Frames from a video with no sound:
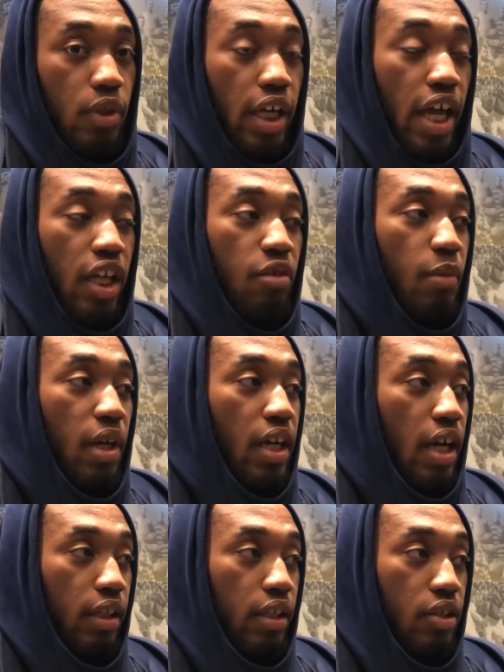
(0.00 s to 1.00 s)
yeah, you may
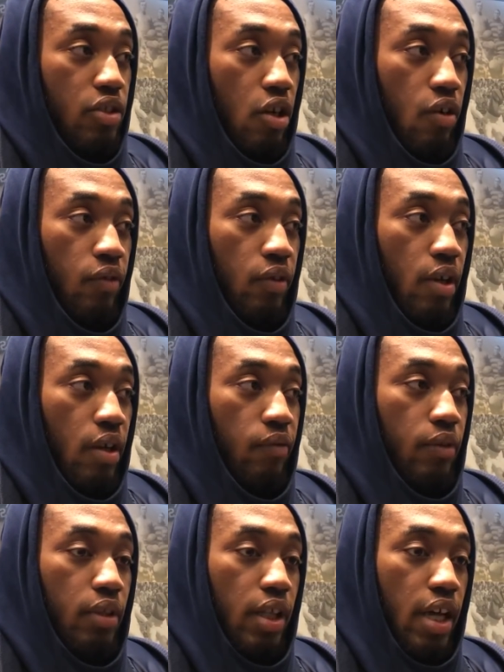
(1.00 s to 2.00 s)
not get the start off on the right
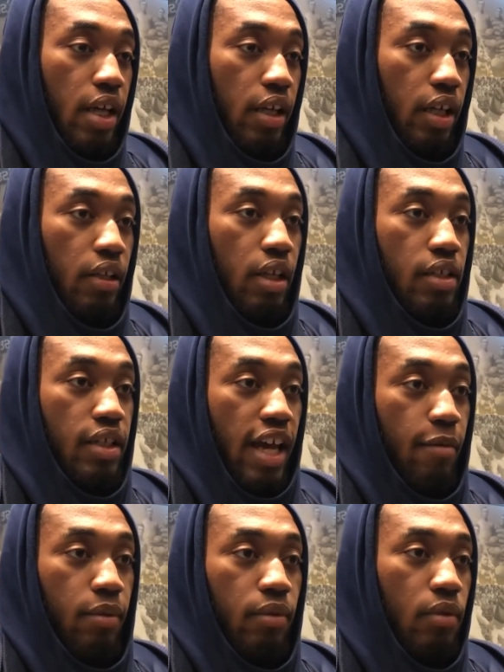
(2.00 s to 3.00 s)
foot. Yeah, like, things
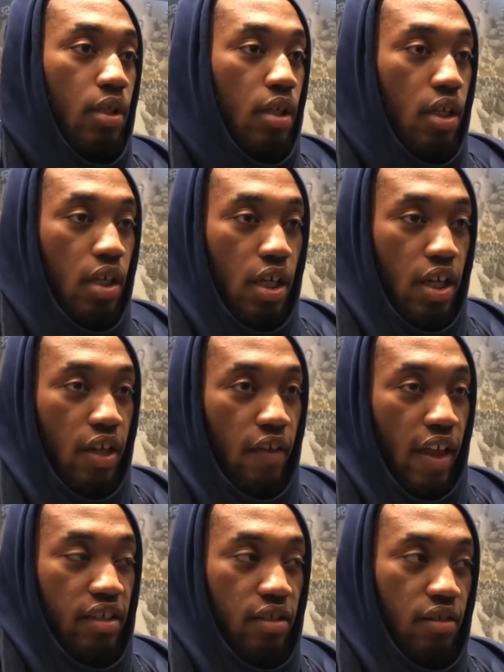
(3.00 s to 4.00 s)
happen.
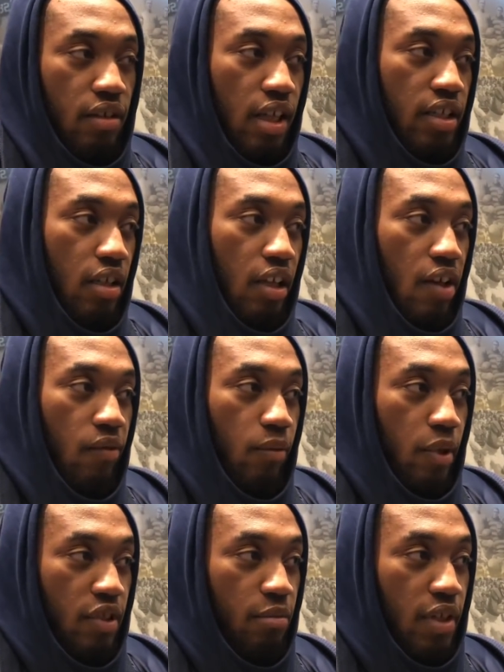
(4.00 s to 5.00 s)
That's how life
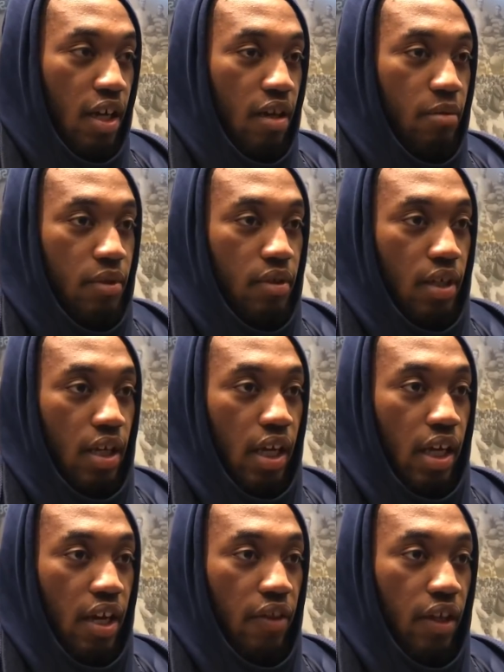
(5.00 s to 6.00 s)
works sometimes.
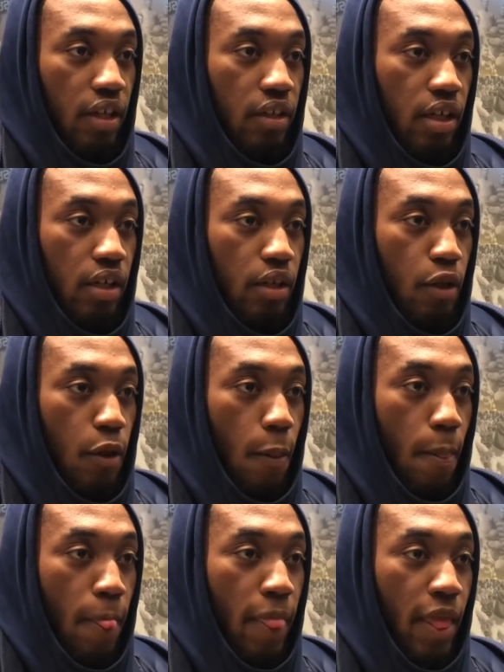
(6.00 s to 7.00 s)
And I think that
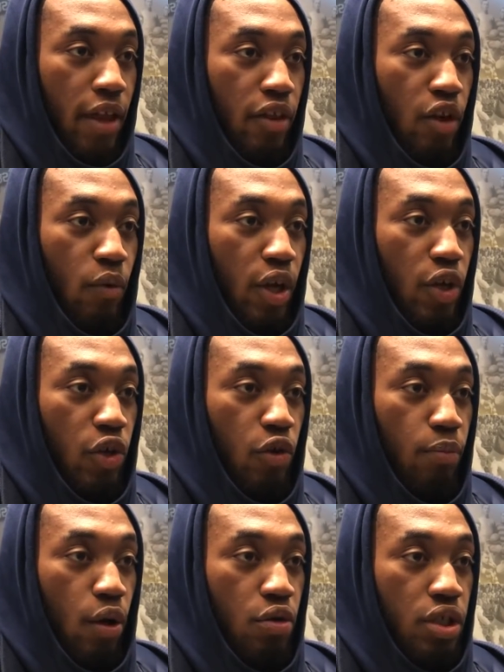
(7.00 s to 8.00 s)
the way you
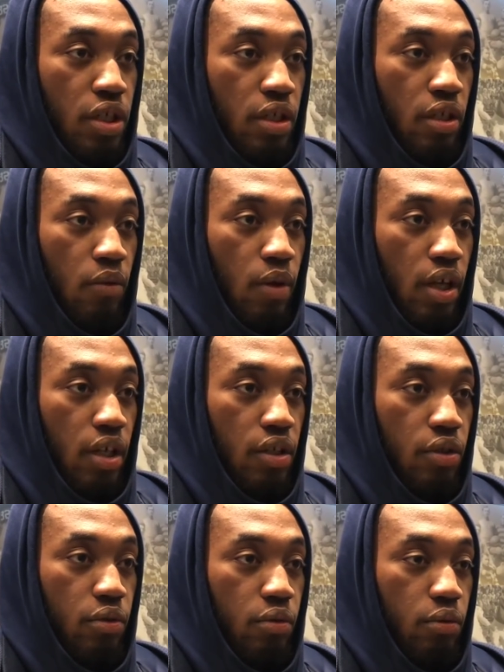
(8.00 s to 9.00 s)
approach it and the way
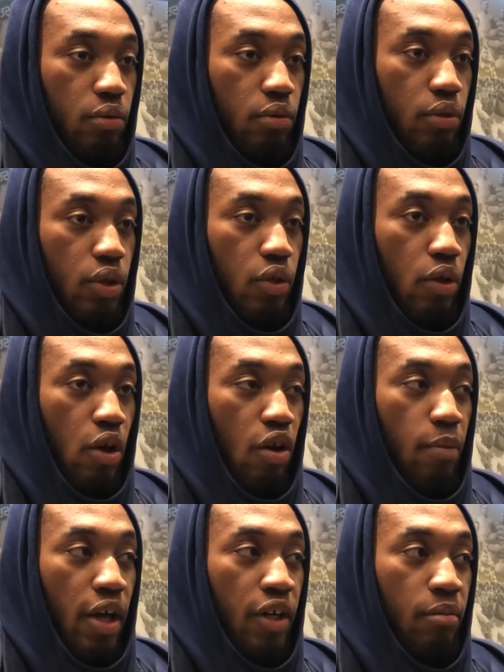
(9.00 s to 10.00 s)
you go
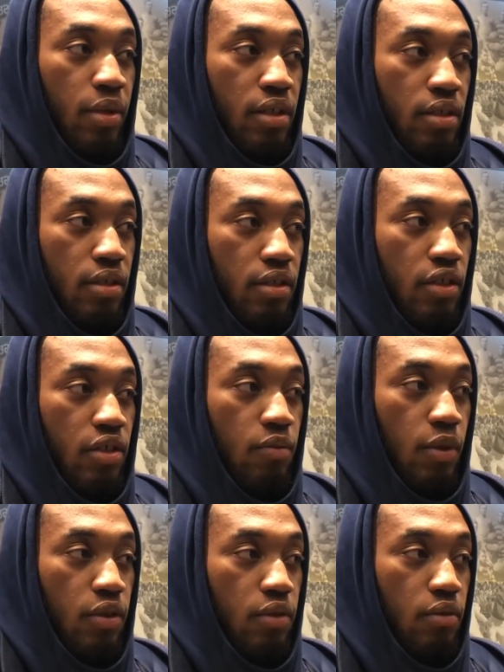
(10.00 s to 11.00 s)
about your business is
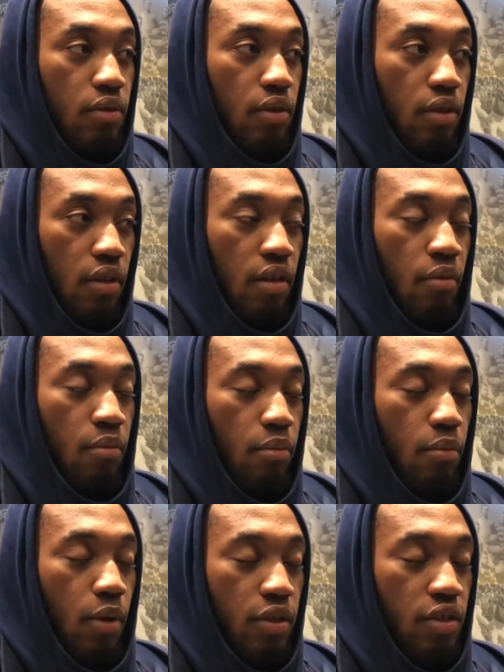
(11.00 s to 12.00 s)
what's the
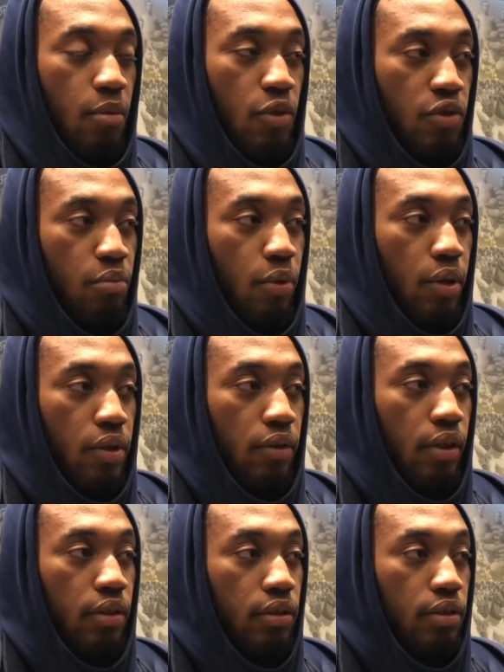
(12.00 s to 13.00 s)
most important
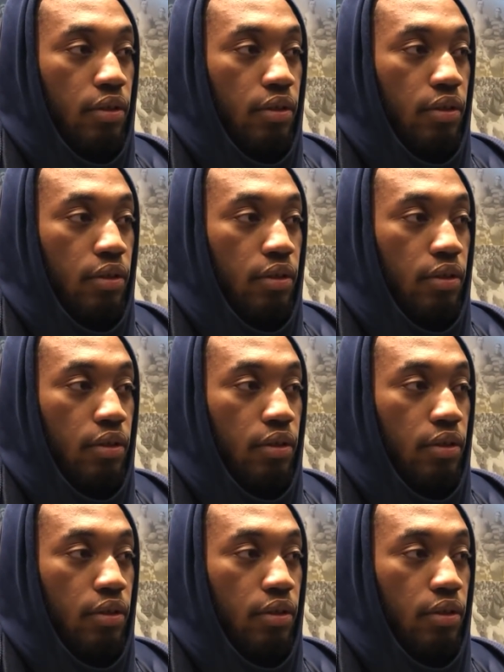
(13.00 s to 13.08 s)
thing.